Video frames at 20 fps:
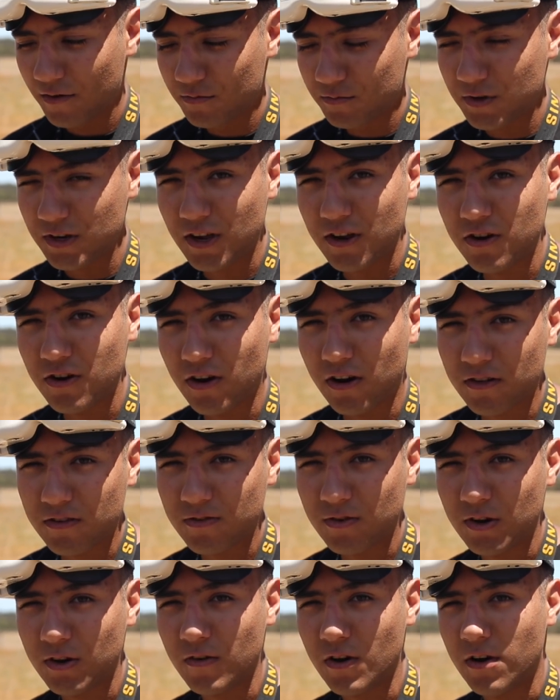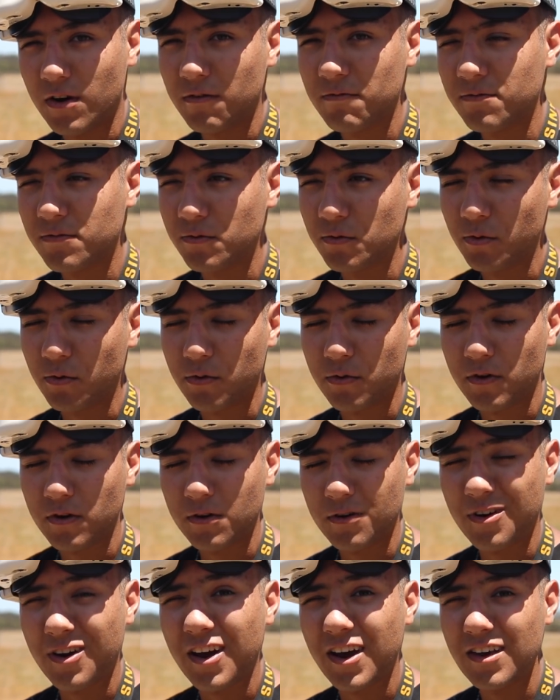when you're not sort of going full
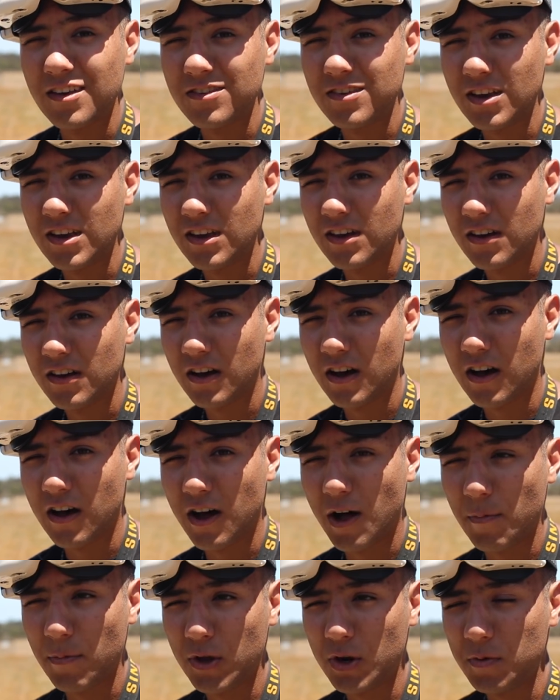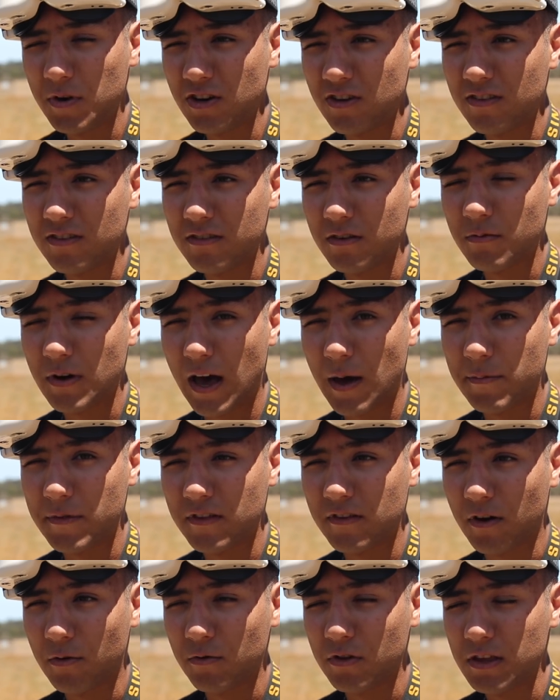throttle crazy. It'll be interesting to see what
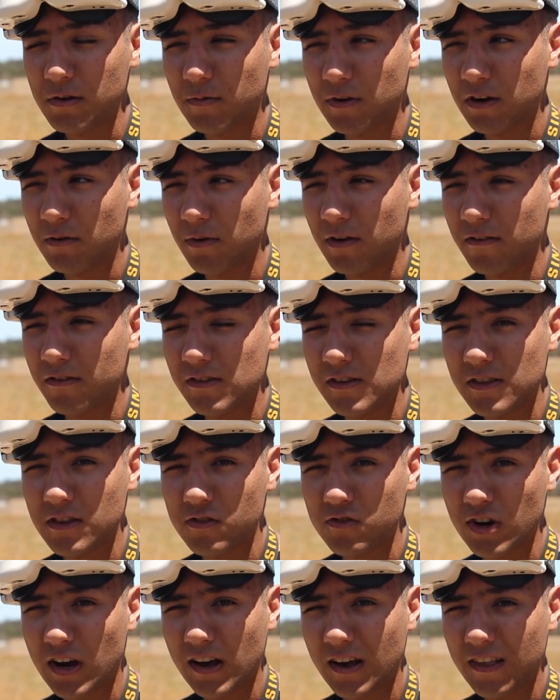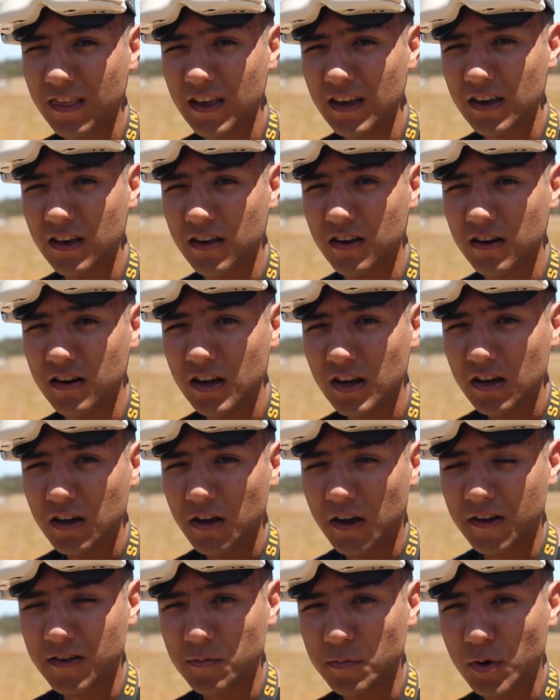happens. I really want to revisit this track, I think, and
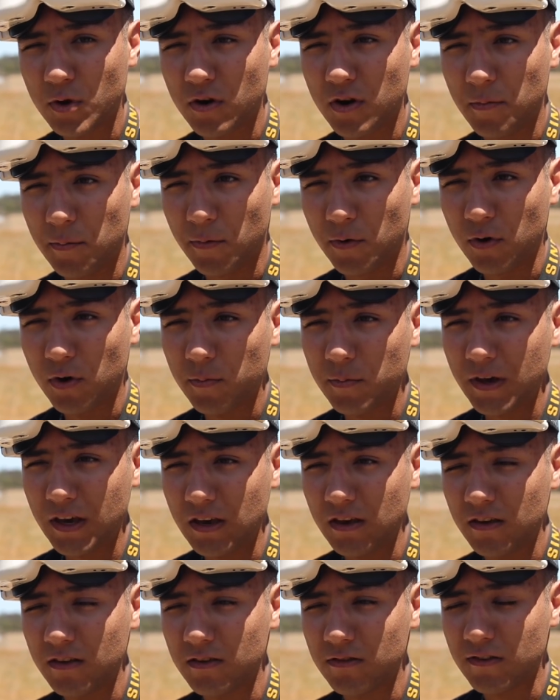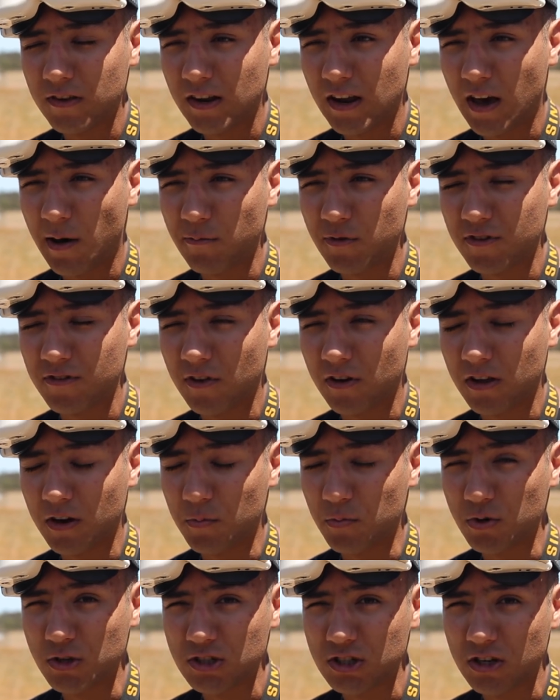explore it more because today I'm just not
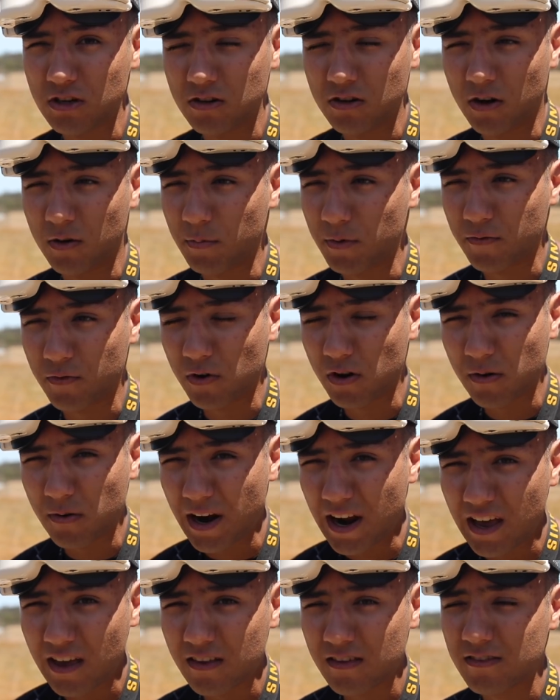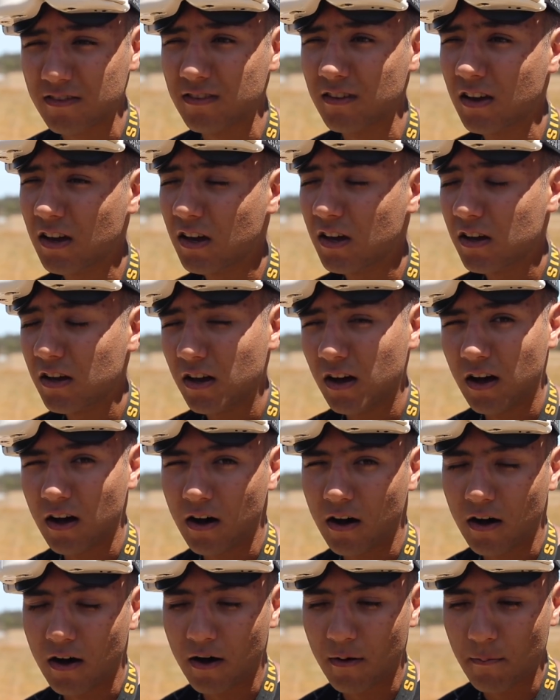going to push it, not before a race.
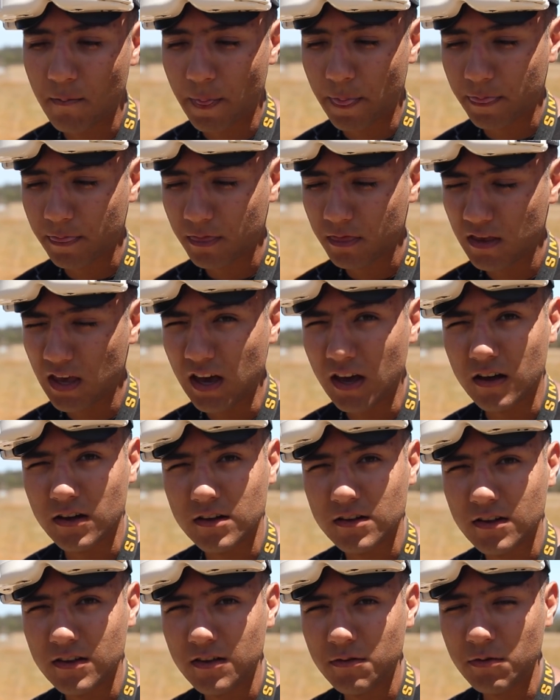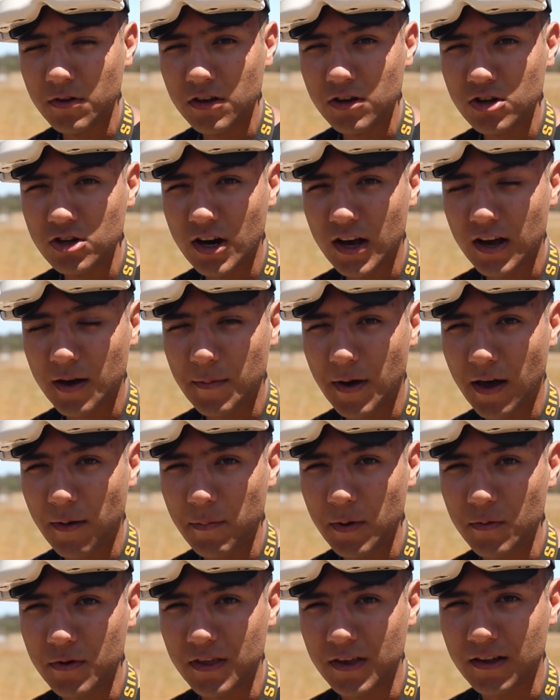Yeah, it's a really good track. I'm
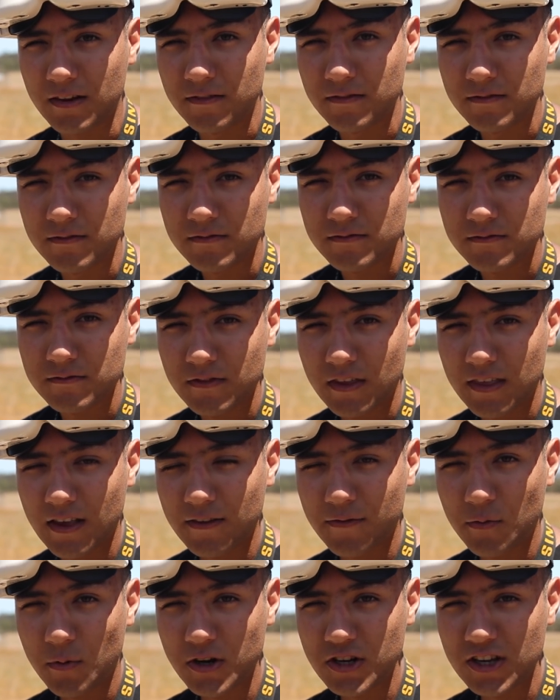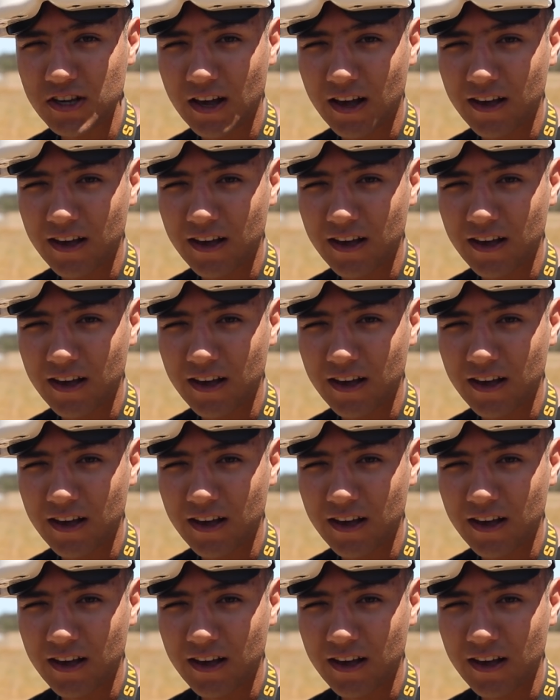happy with it. Thanks for watching,